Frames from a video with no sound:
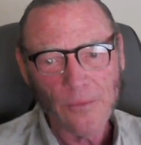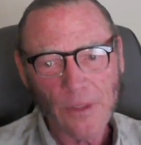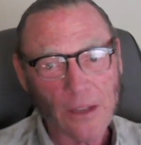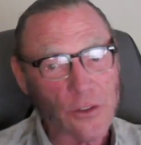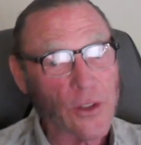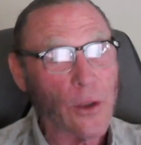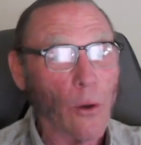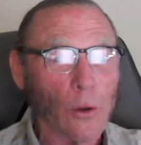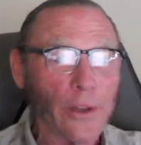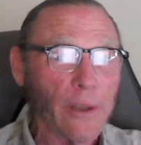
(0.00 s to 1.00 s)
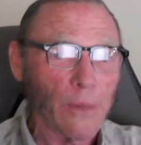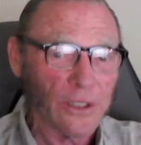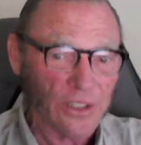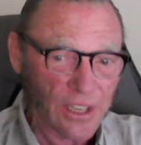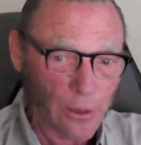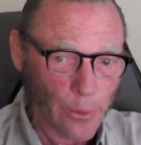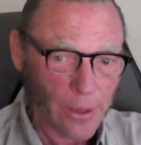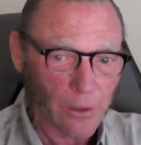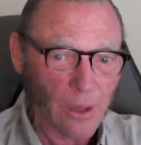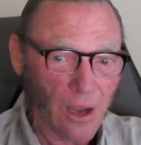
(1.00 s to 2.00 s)
That's the only
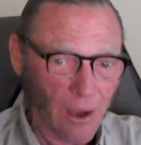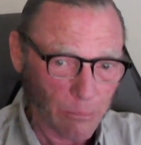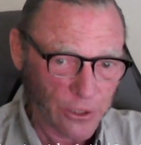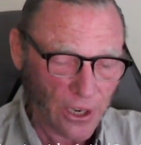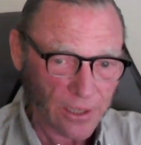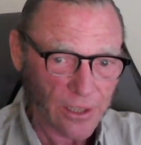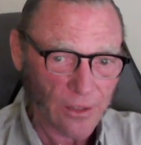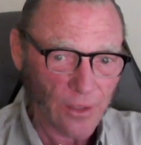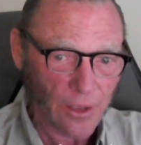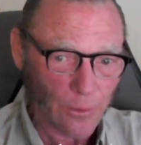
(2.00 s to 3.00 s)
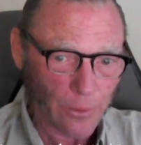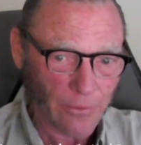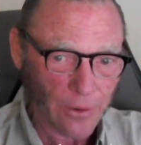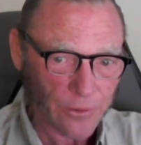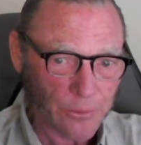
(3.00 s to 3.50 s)
material object in the universe.